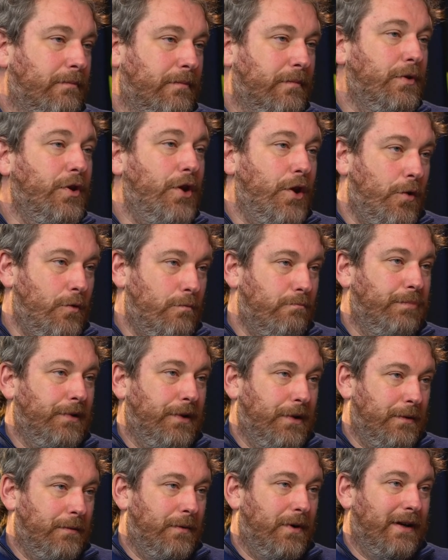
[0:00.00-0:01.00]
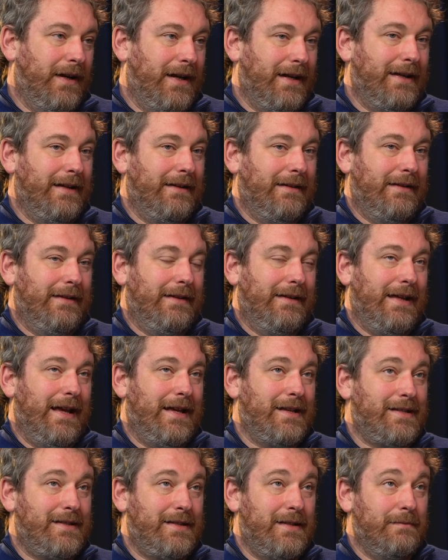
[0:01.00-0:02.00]
known blue one, I
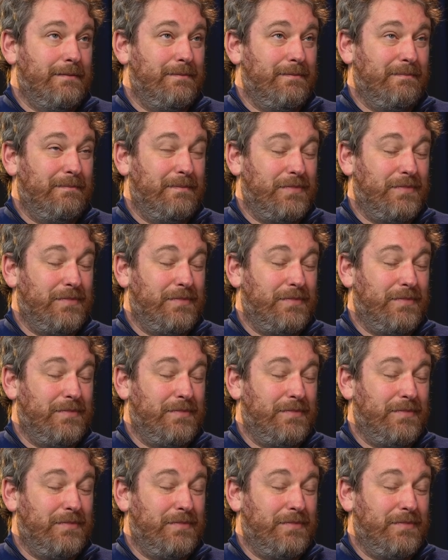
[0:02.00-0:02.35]
guess the